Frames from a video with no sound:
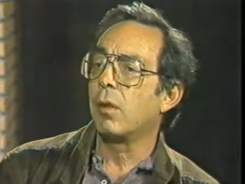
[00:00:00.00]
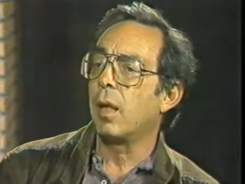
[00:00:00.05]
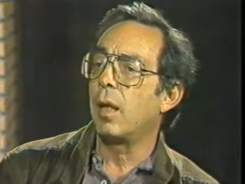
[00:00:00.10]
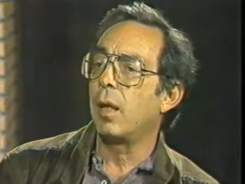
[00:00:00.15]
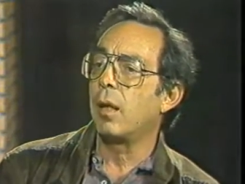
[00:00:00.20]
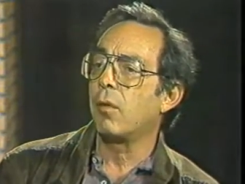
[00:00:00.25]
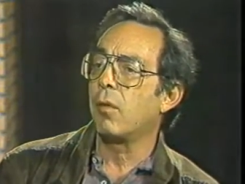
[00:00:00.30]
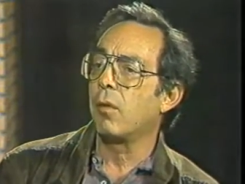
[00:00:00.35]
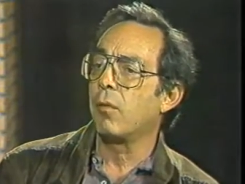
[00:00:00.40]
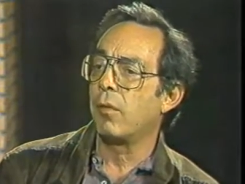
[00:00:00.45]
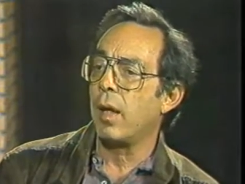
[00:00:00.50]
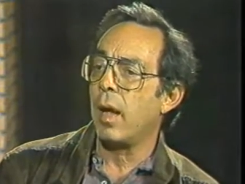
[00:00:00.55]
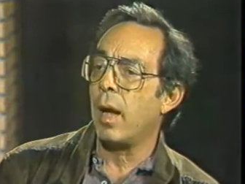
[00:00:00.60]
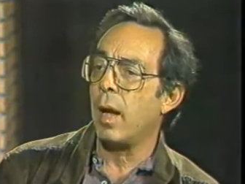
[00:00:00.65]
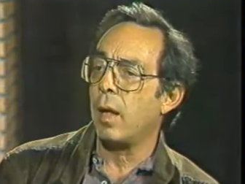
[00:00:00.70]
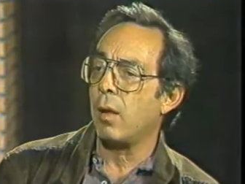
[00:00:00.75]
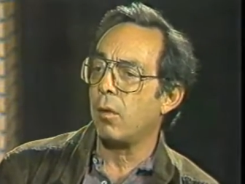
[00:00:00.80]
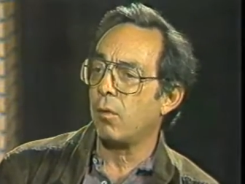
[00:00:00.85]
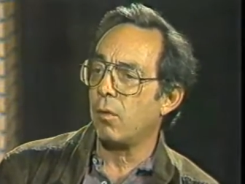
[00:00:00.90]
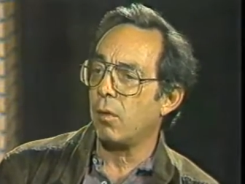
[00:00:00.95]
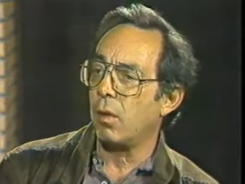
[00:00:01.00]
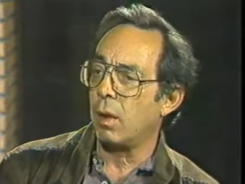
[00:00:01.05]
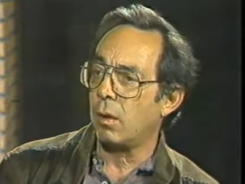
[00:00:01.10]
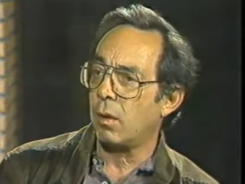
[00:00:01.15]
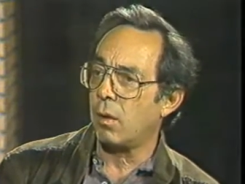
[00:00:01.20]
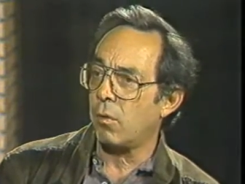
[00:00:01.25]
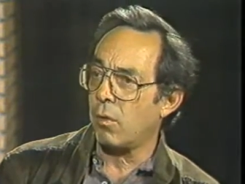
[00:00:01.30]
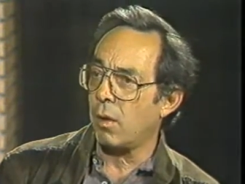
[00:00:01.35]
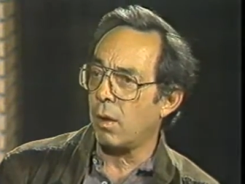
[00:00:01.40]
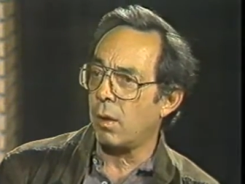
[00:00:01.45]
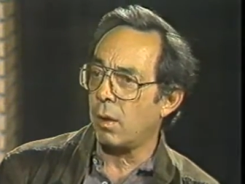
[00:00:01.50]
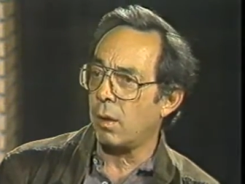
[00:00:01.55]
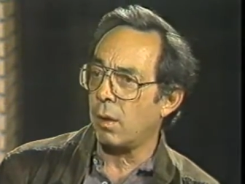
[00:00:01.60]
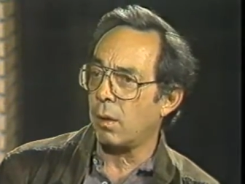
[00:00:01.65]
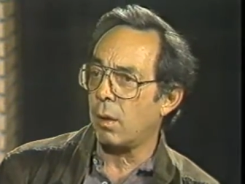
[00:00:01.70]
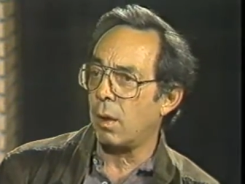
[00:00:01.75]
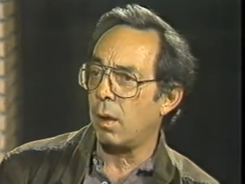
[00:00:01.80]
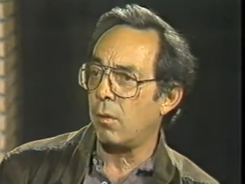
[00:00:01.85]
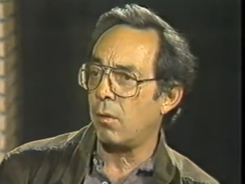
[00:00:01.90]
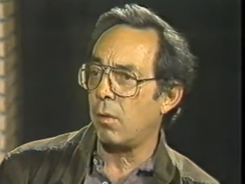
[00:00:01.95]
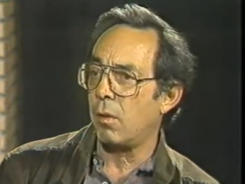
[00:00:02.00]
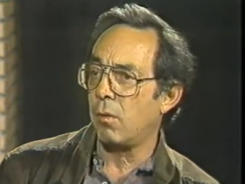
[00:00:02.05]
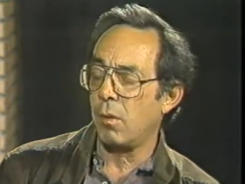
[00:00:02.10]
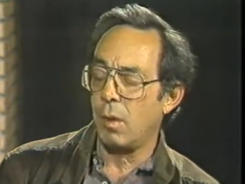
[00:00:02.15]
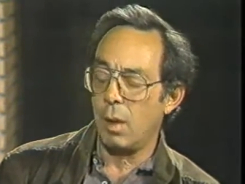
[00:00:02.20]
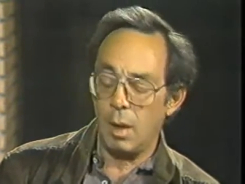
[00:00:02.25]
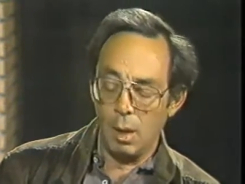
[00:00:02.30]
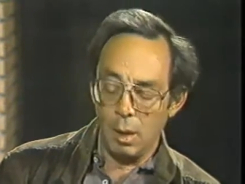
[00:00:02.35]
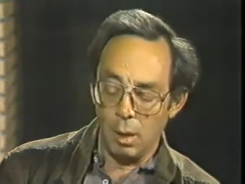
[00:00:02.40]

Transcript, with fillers: tanks of gas at the start of the crisis.